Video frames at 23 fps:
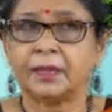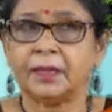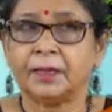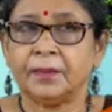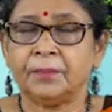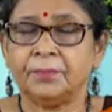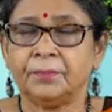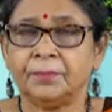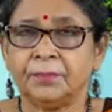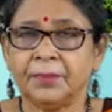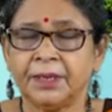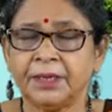
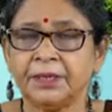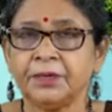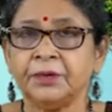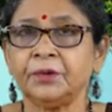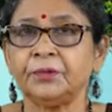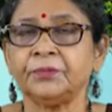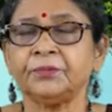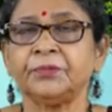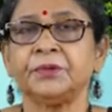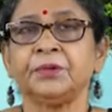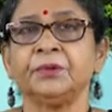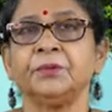Many of
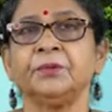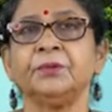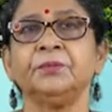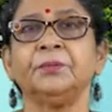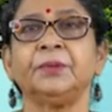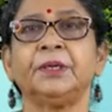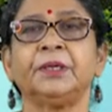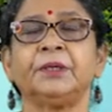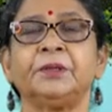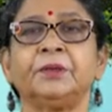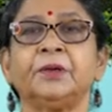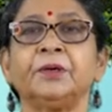you may
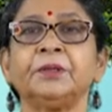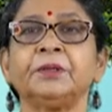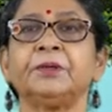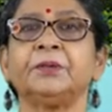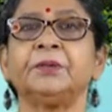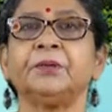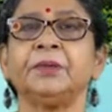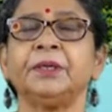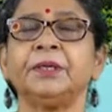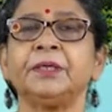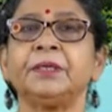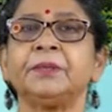not know
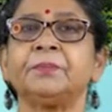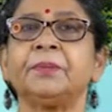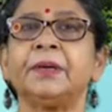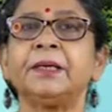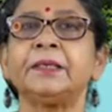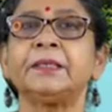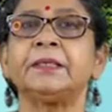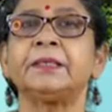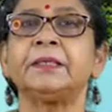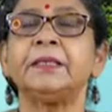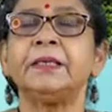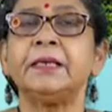it, but
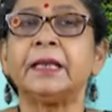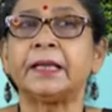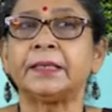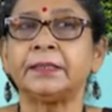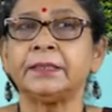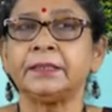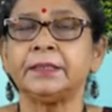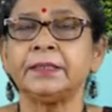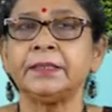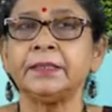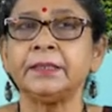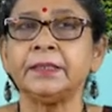
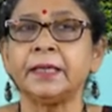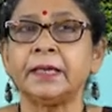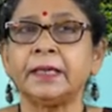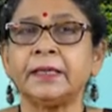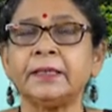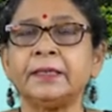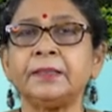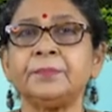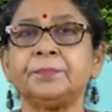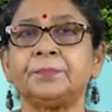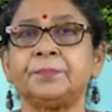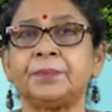
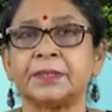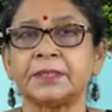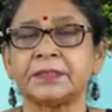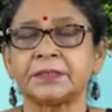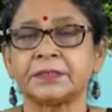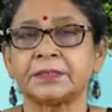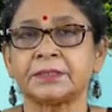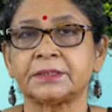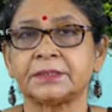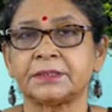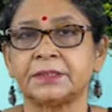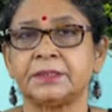
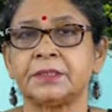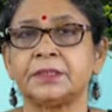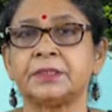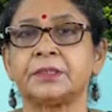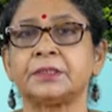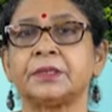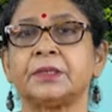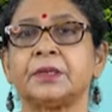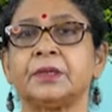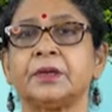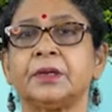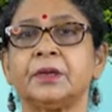99%
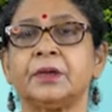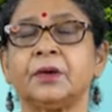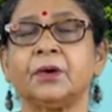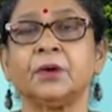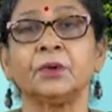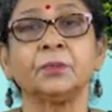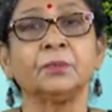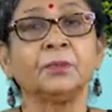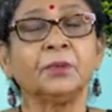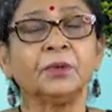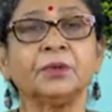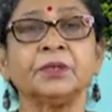or
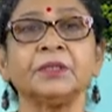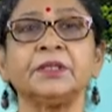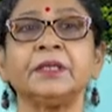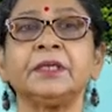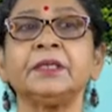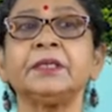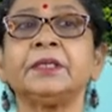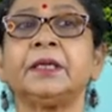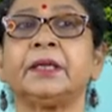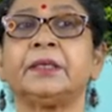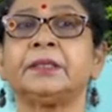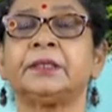more than
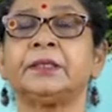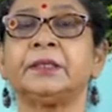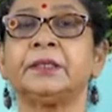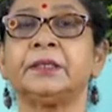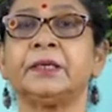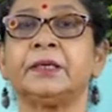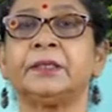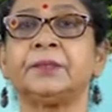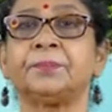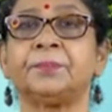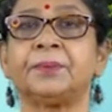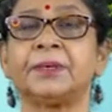
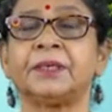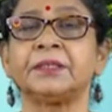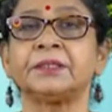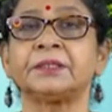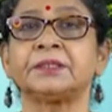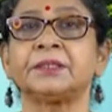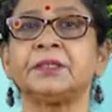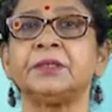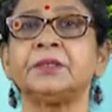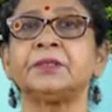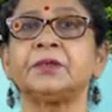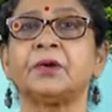99%
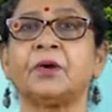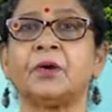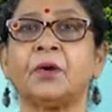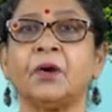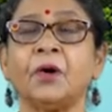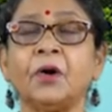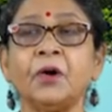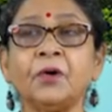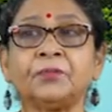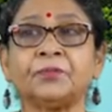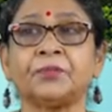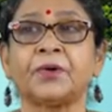of
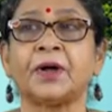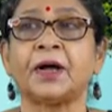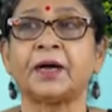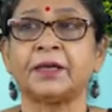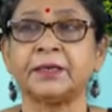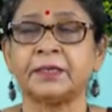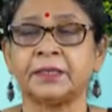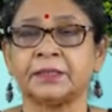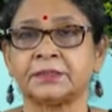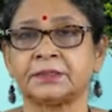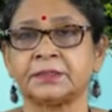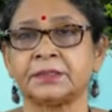our
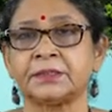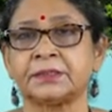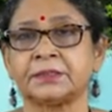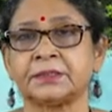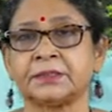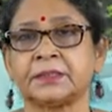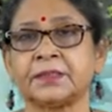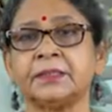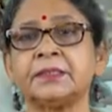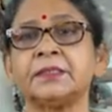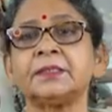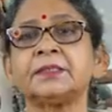
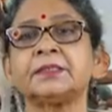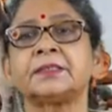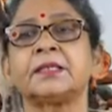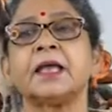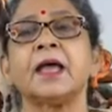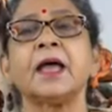existence